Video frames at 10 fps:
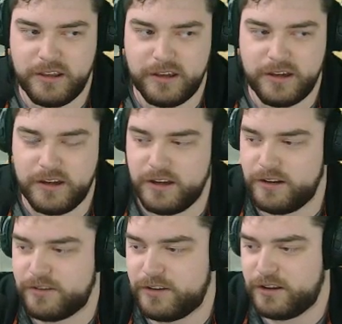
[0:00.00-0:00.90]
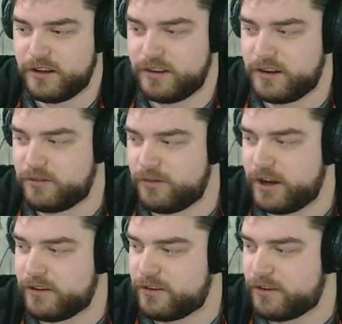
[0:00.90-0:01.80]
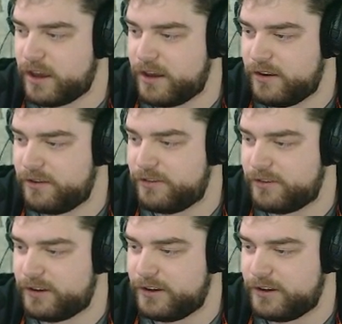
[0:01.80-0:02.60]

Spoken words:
understanding that Rex has.